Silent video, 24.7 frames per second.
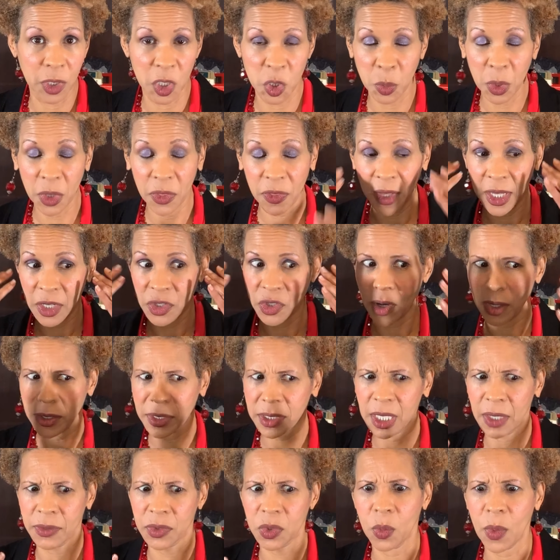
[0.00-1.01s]
We think to
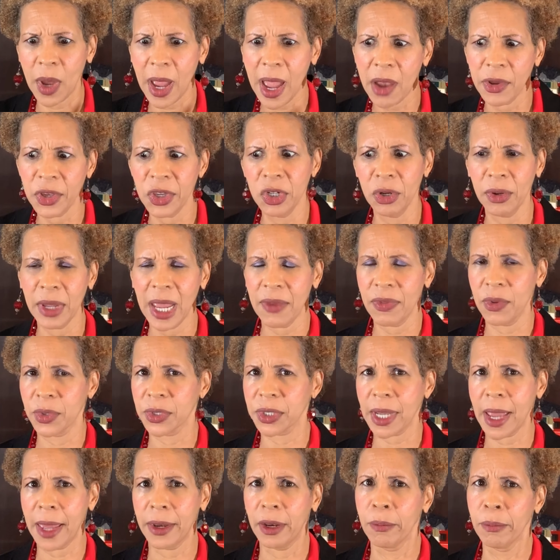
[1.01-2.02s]
ourselves, wow, you don't have
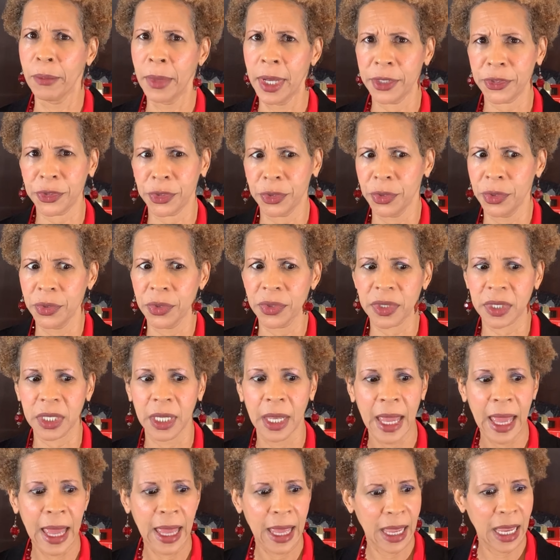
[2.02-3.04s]
those kind of muscles,